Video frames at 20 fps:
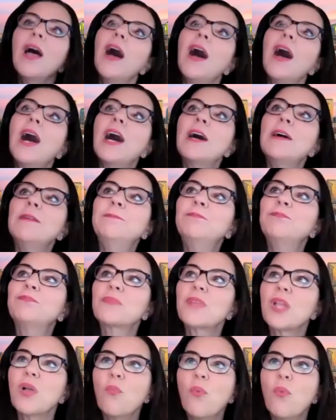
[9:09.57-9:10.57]

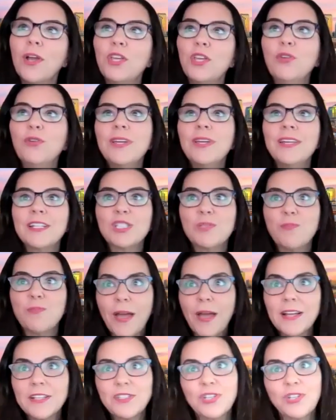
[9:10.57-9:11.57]
Um, what you can
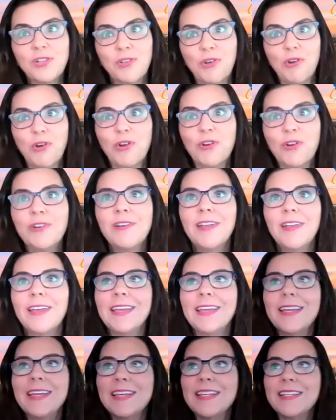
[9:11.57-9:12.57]
expect to learn
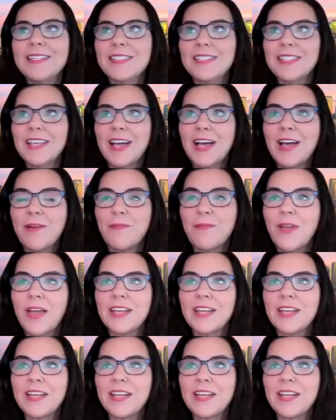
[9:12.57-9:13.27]
is um,